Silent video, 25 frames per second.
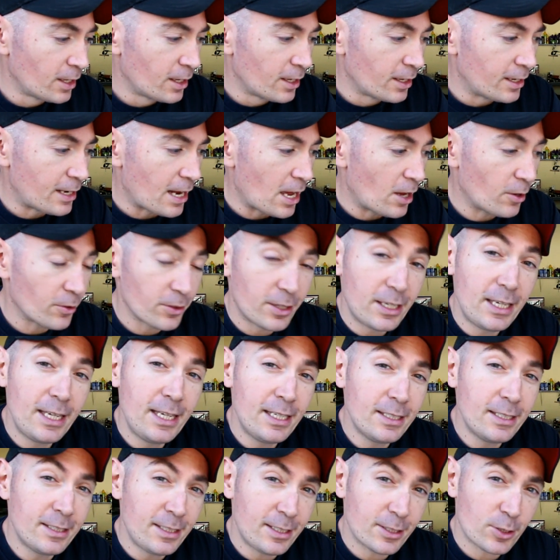Now, the
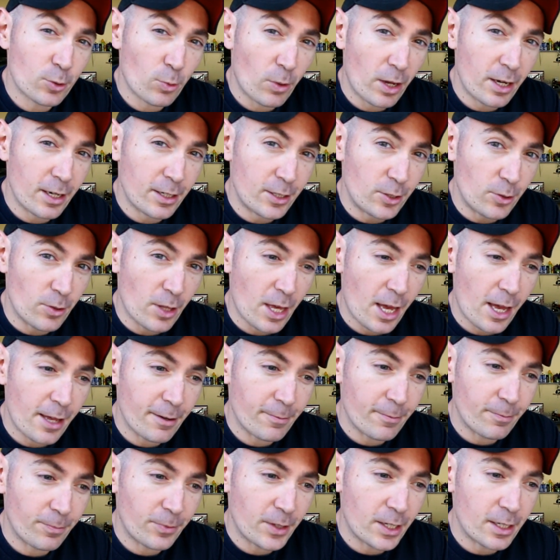easiest way to do
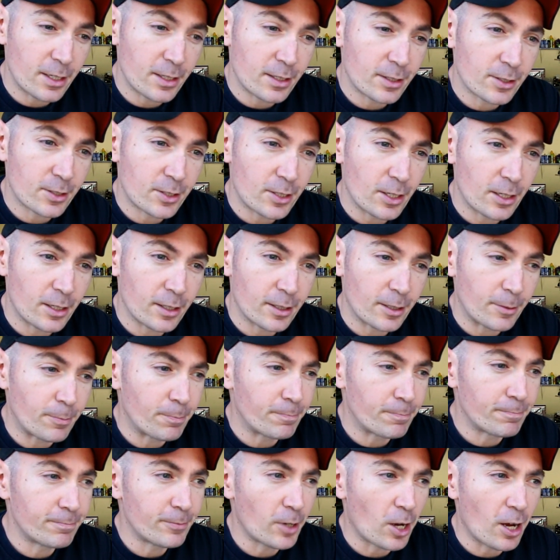that is to
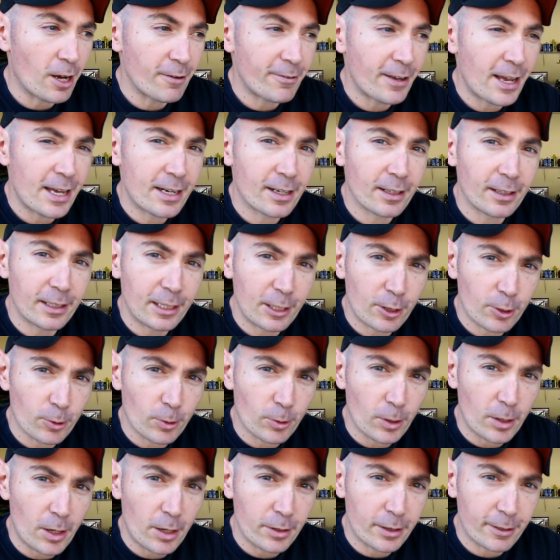offhandedly
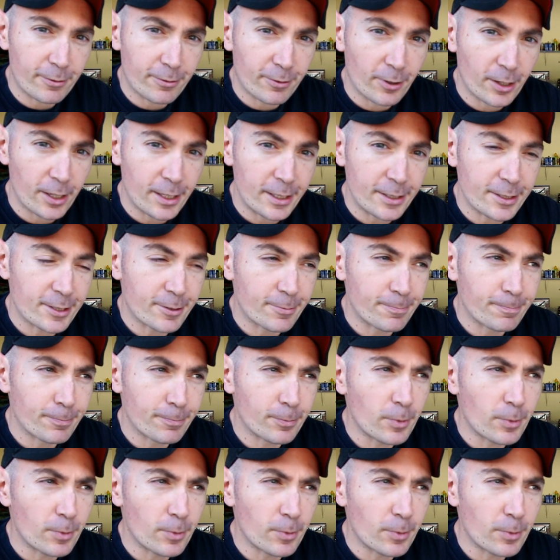throw out the phrase,